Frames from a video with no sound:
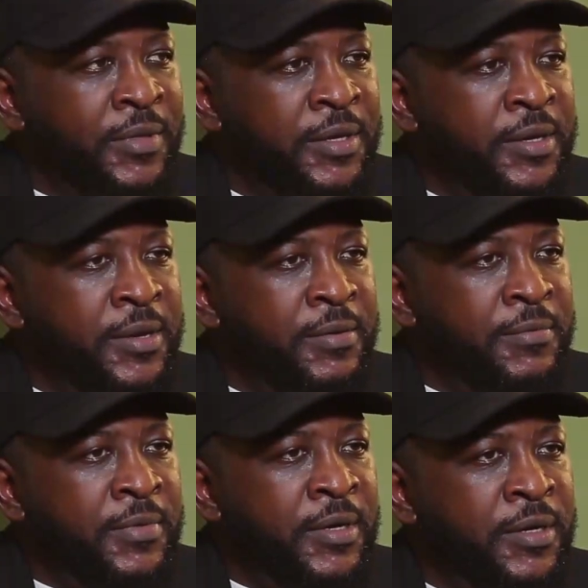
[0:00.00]
The,
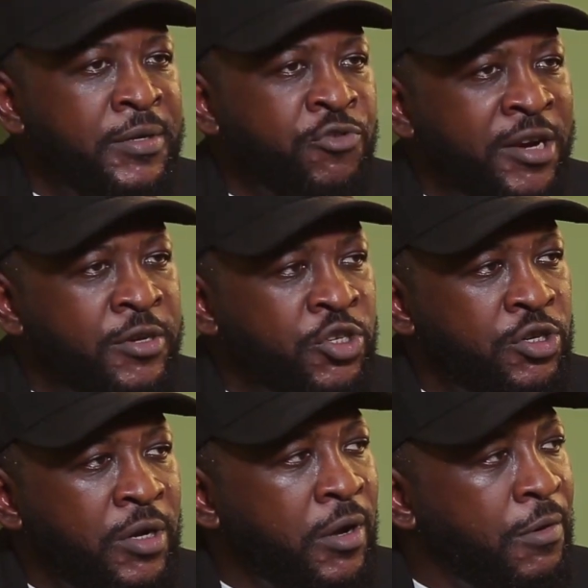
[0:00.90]
the
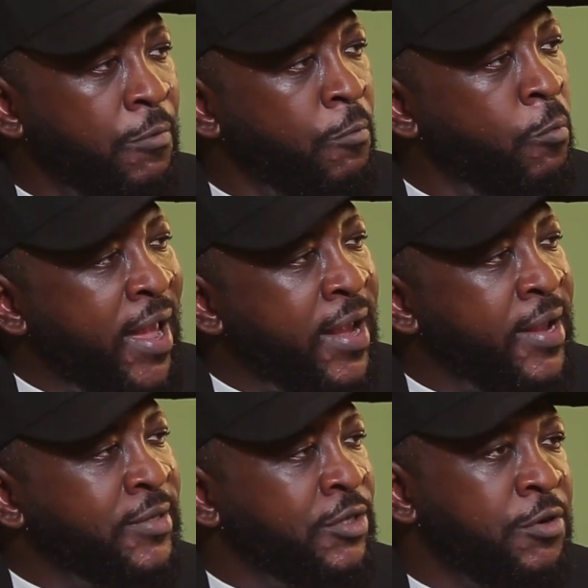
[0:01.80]
traditional
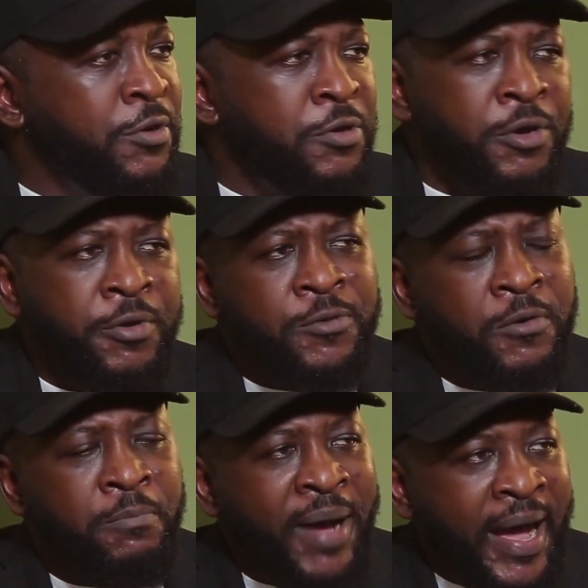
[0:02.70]
ways, you know, you're going
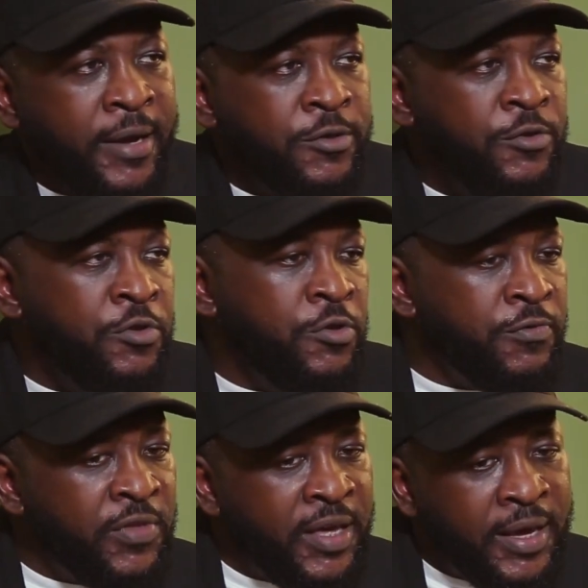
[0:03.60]
to a bank to
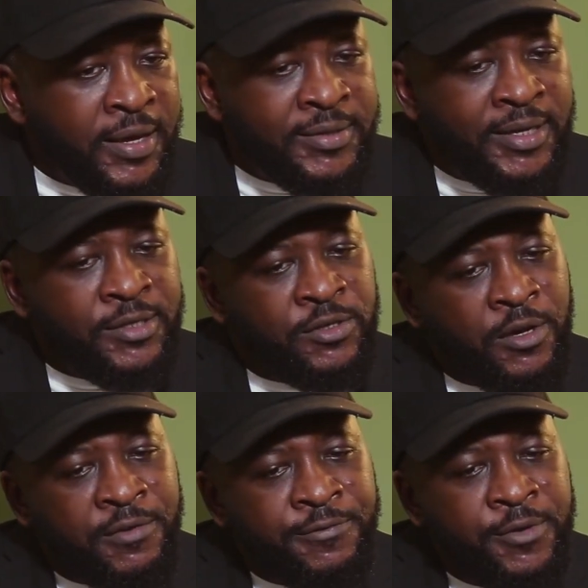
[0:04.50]
do things and
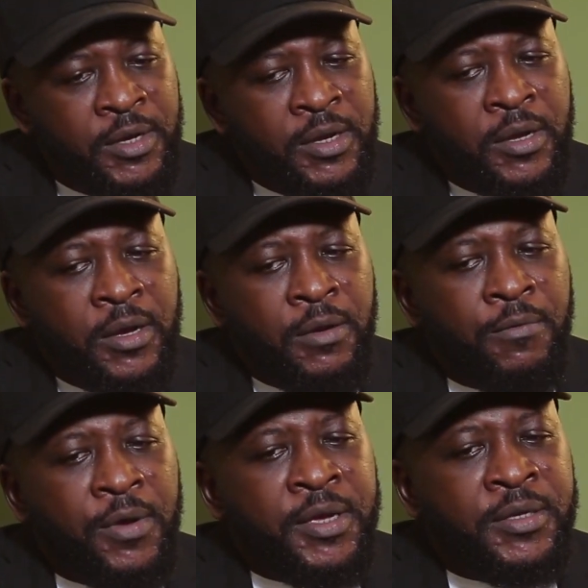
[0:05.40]

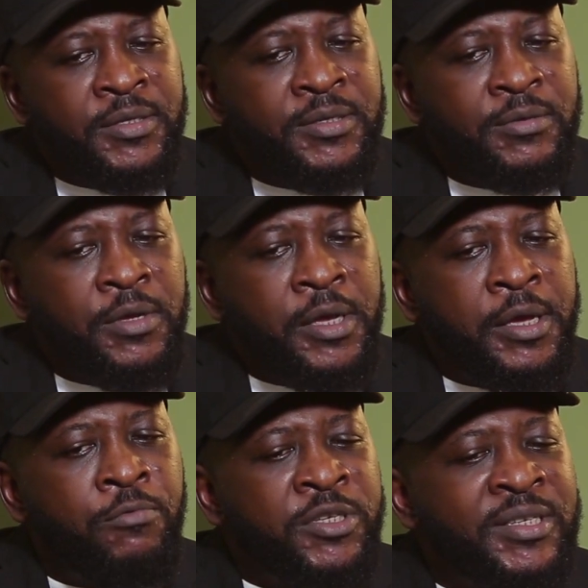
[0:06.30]
stuff, is
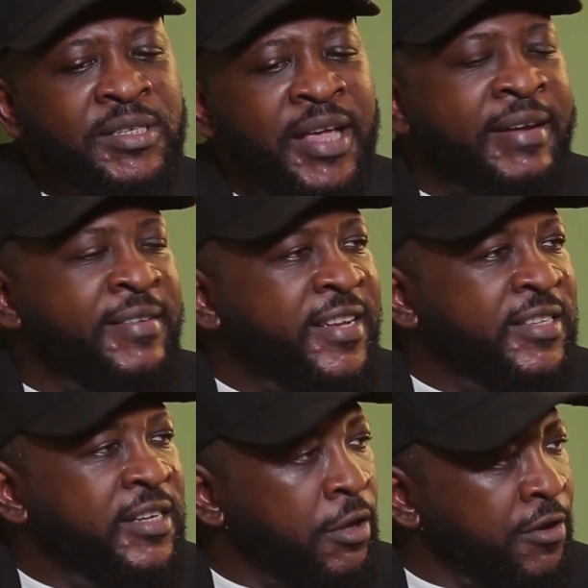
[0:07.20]
it was
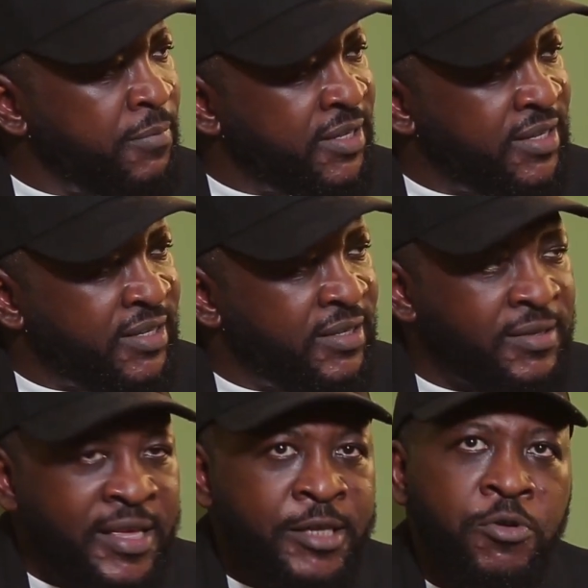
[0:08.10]
stagnating a lot of businesses
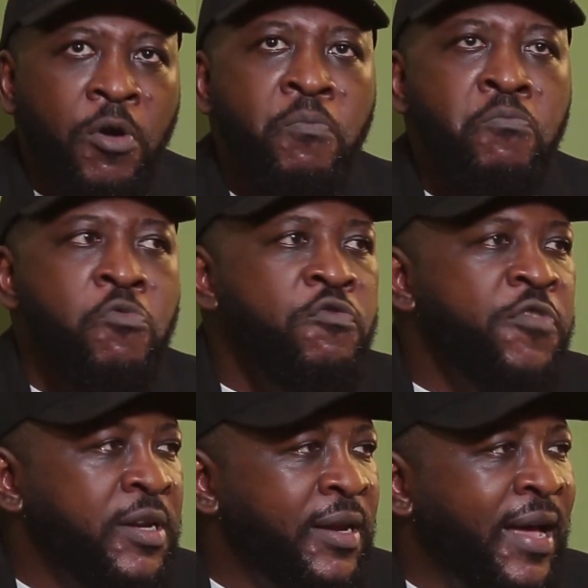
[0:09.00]
things were not
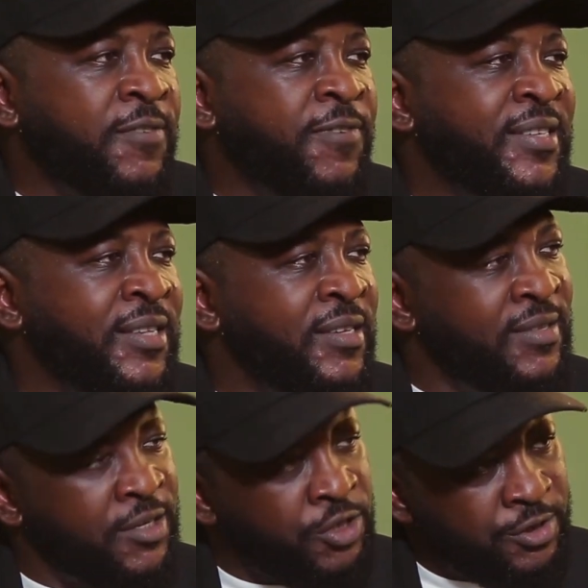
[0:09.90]
moving as fast as
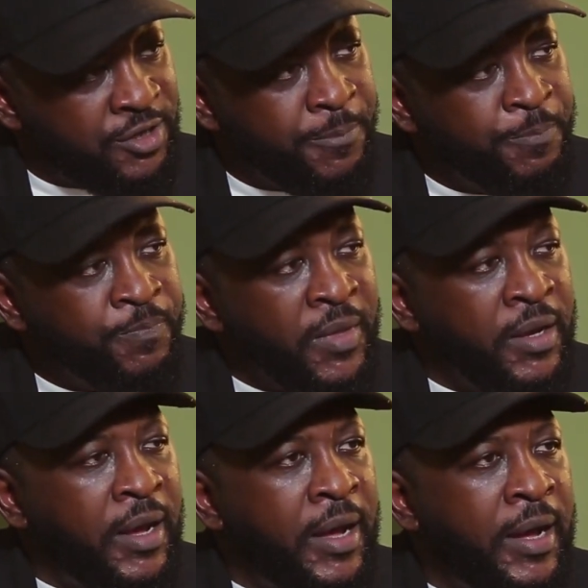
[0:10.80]
they should. Mm.
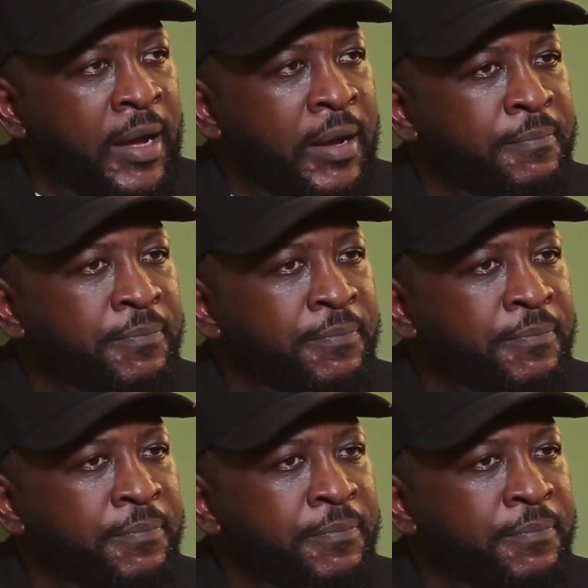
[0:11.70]
Uh,